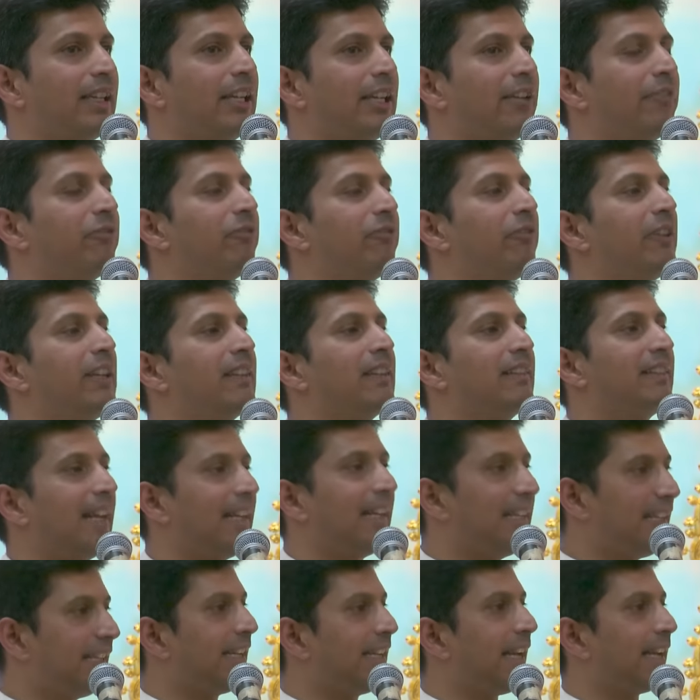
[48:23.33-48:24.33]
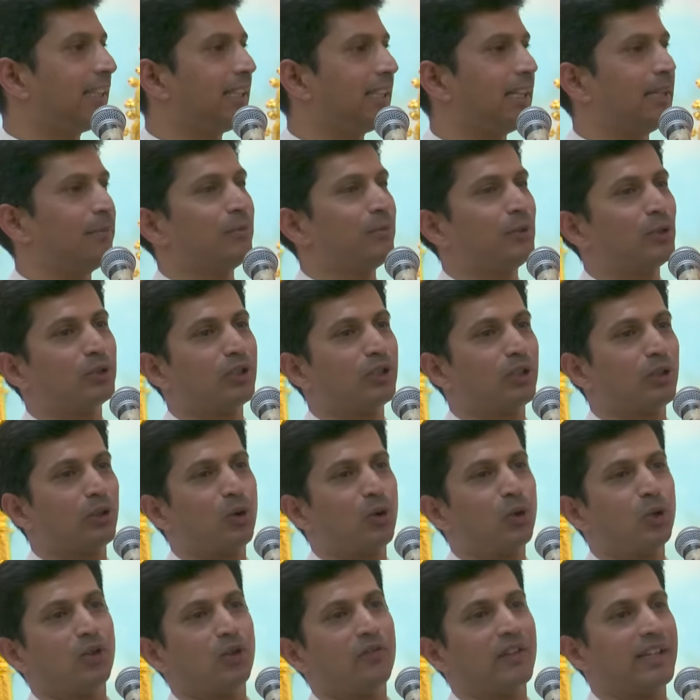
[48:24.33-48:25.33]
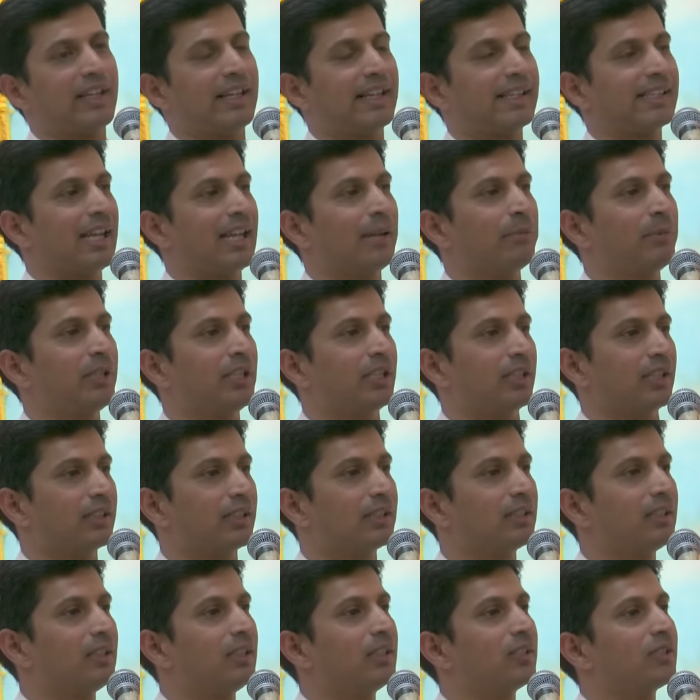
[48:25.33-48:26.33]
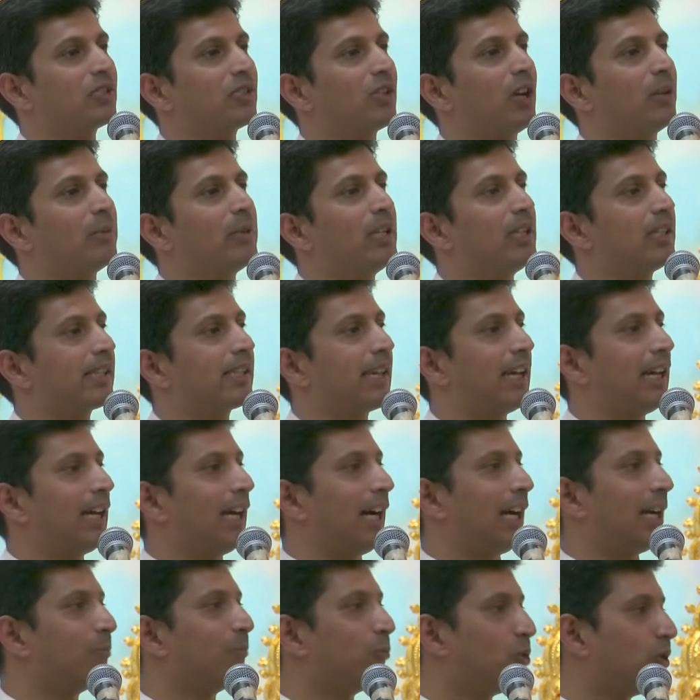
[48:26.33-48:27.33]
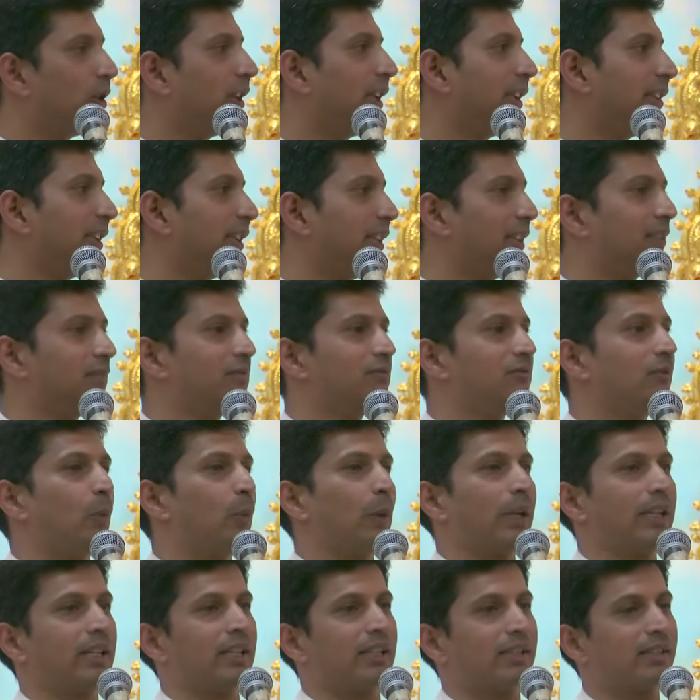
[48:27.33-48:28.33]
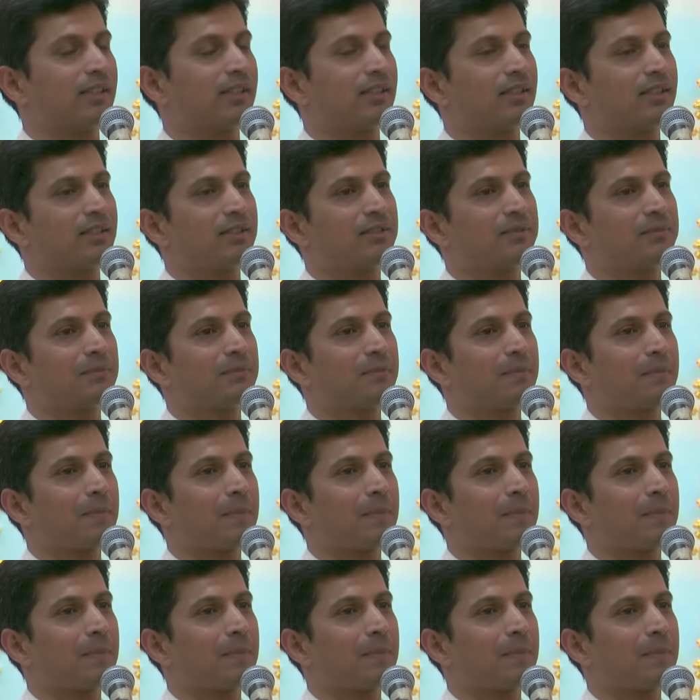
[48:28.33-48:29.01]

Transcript: If we relegate him to the role of an examiner, Swami will say, I am only a witness.